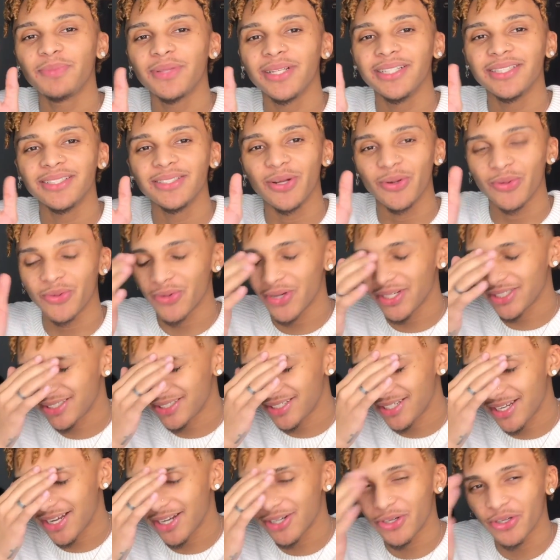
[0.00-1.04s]
please don't
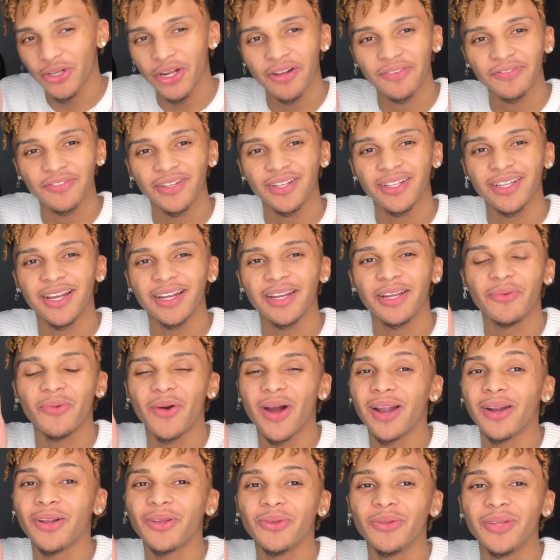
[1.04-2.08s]
question it. I know y'all finna like,
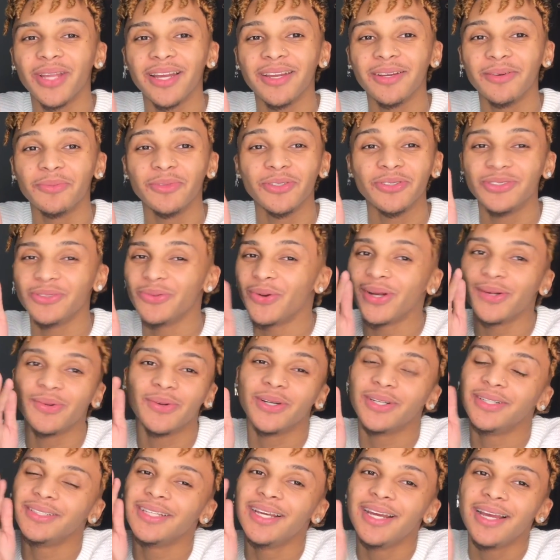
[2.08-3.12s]
why do you let him use the white
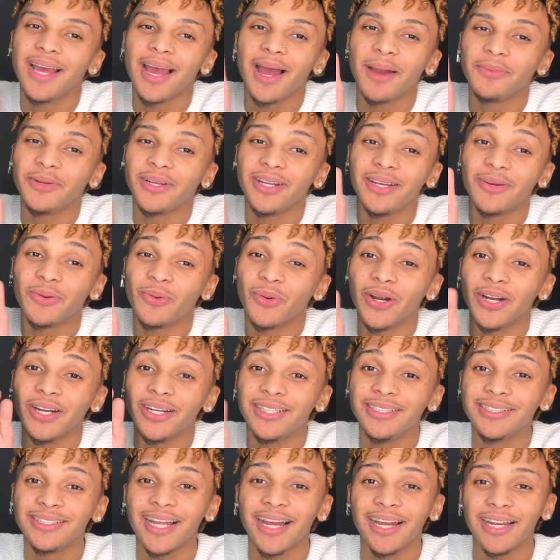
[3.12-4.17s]
words? I mean, the N word,
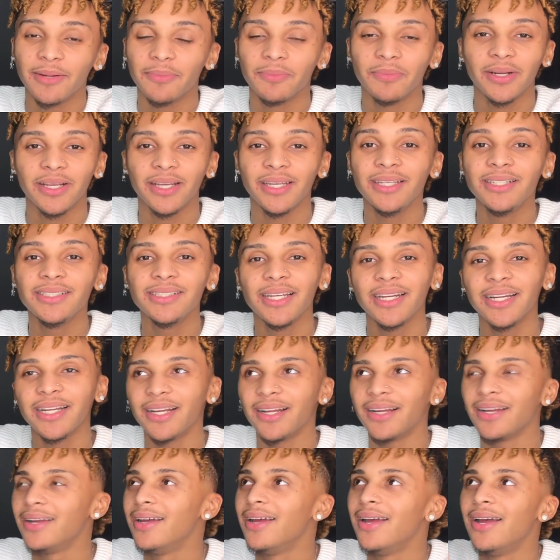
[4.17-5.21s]
it's like, but he's like,